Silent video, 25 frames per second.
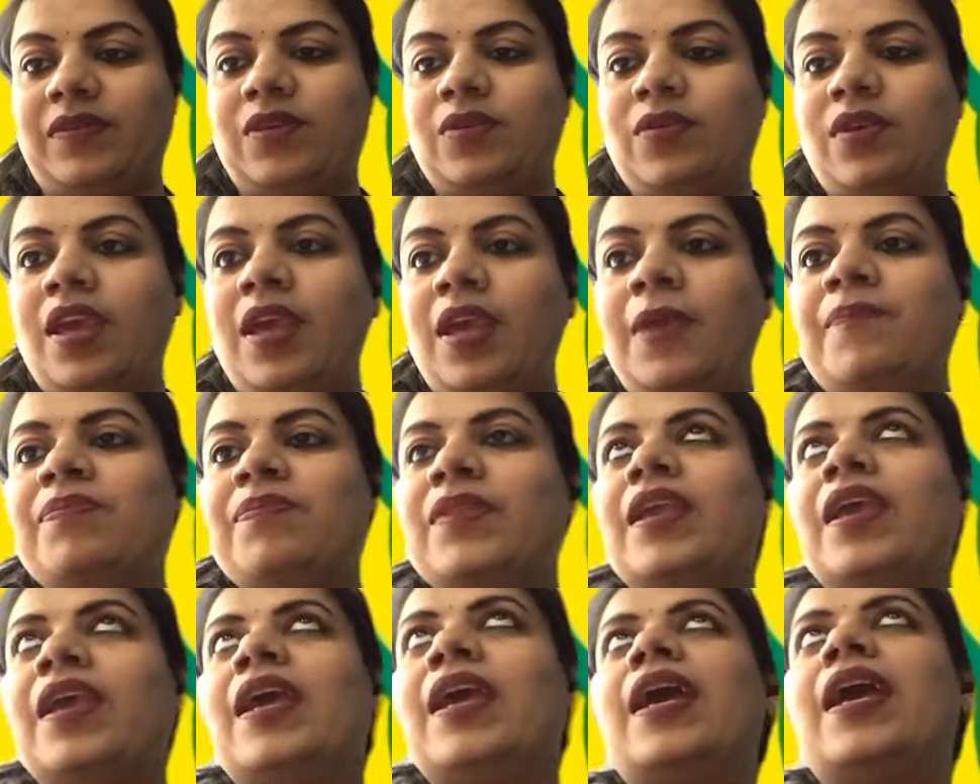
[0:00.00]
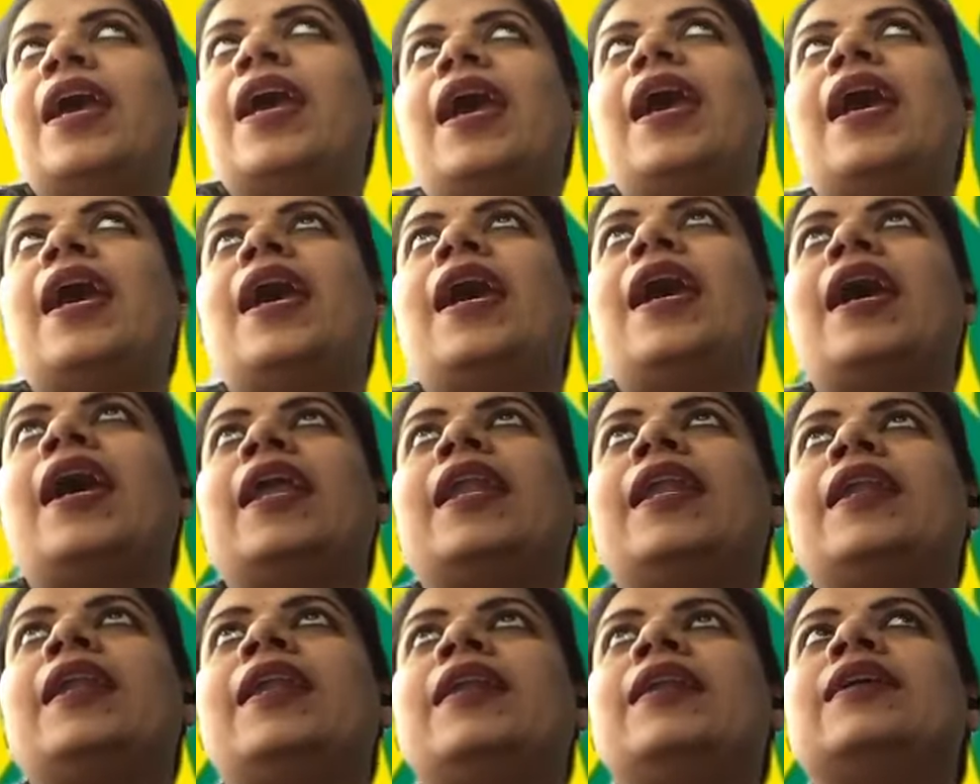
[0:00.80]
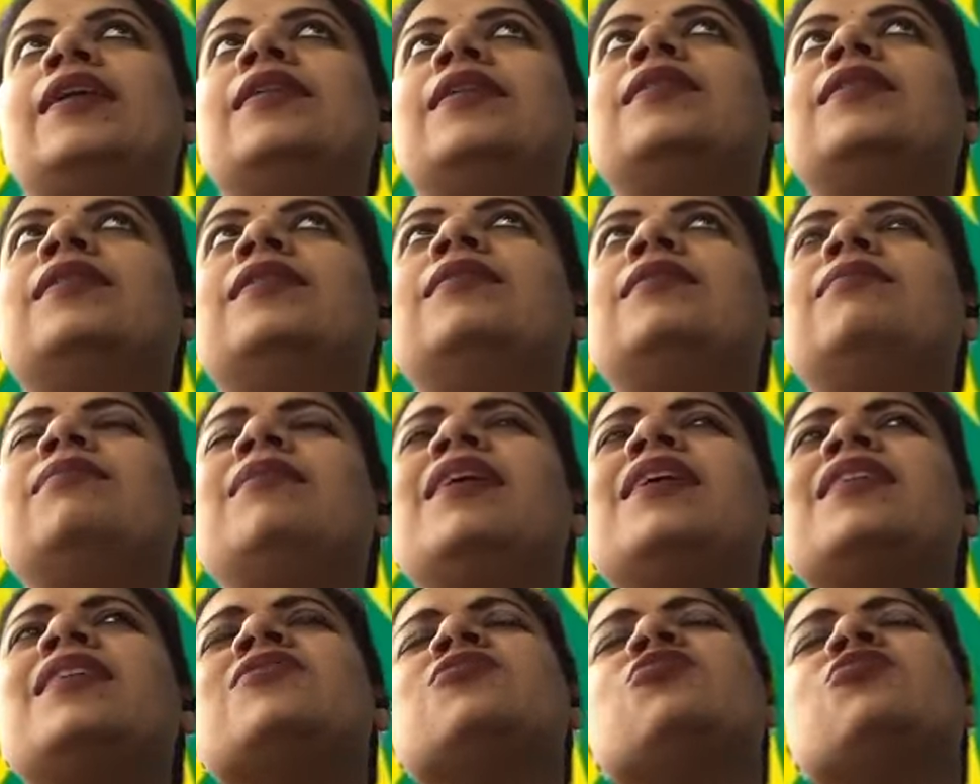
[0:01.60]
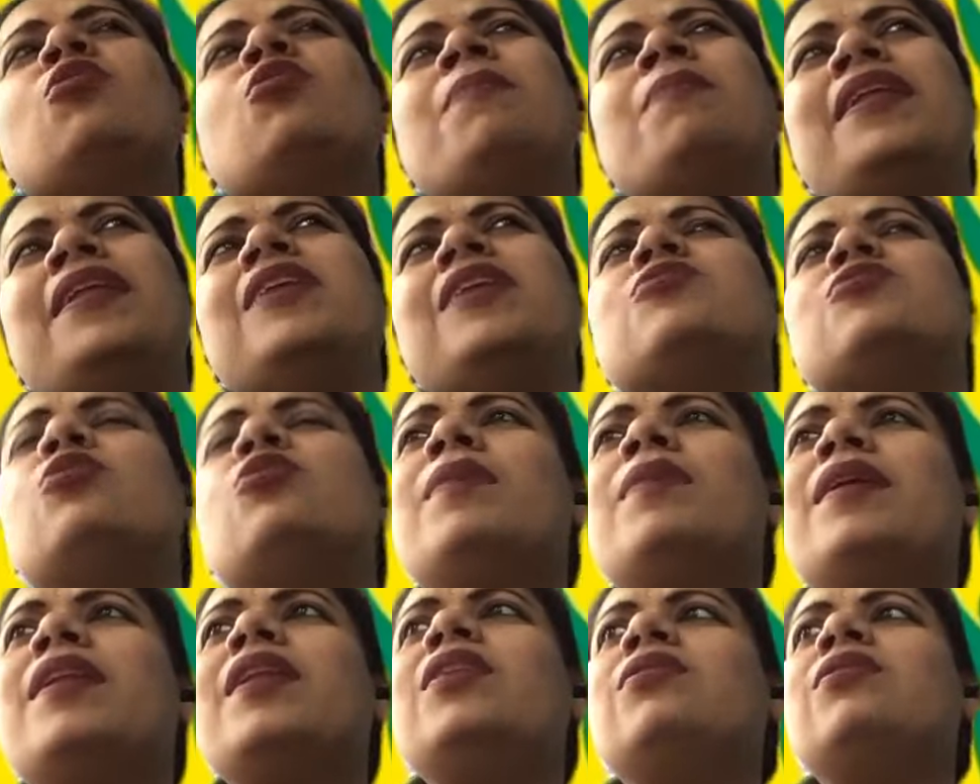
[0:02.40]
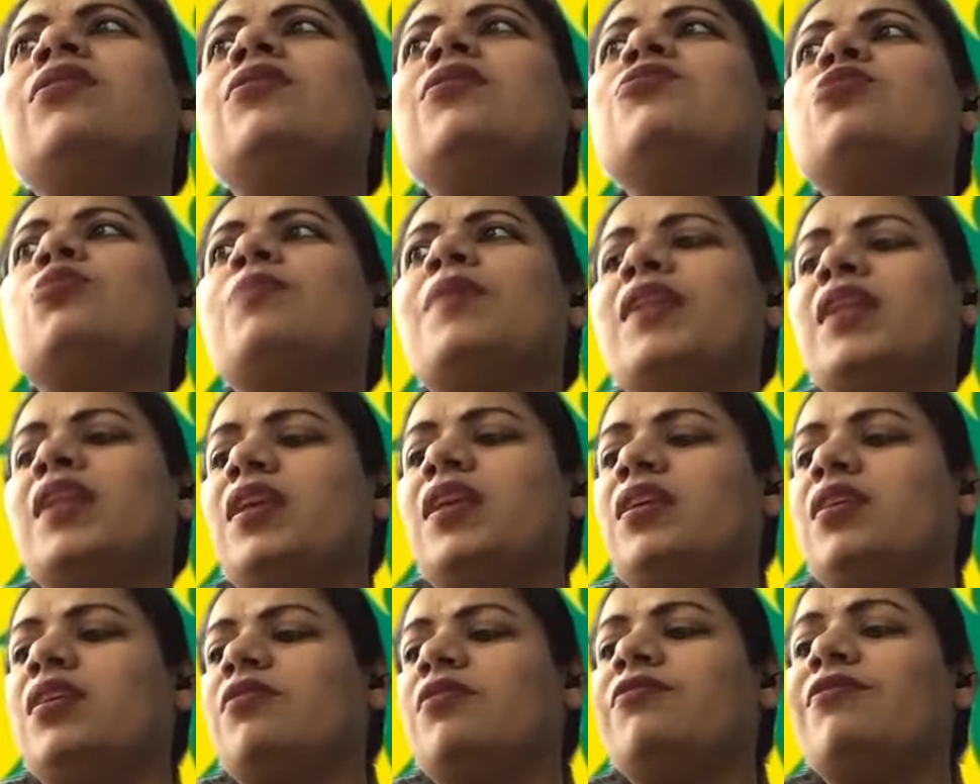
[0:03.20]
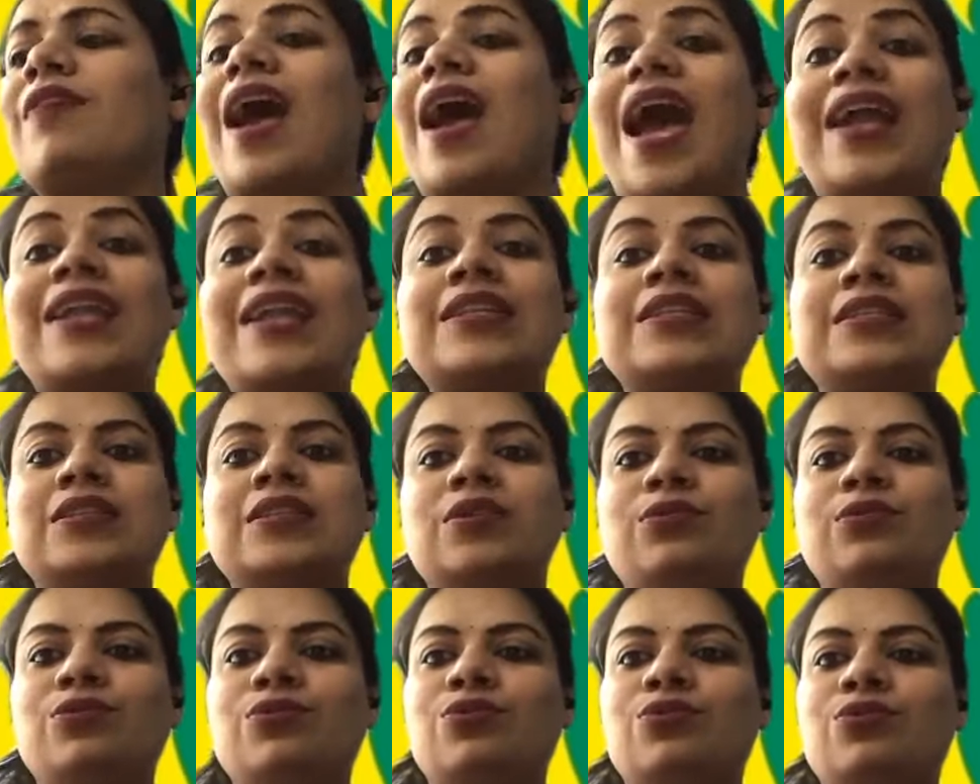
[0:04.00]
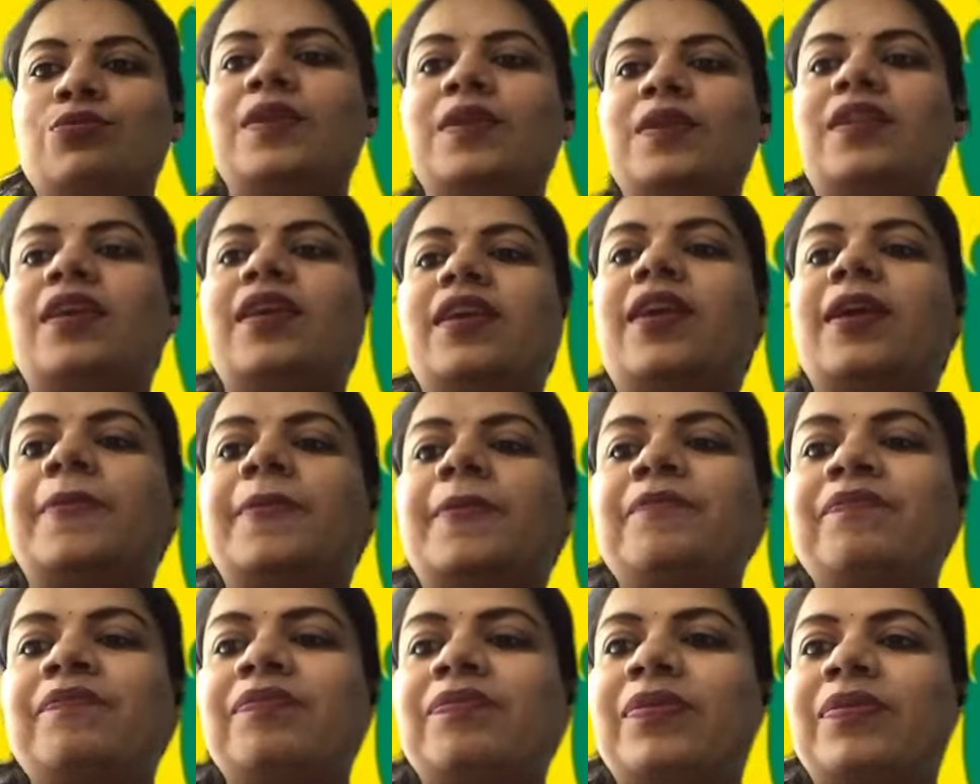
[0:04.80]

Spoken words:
Okay, and like so many so many facts used to be there.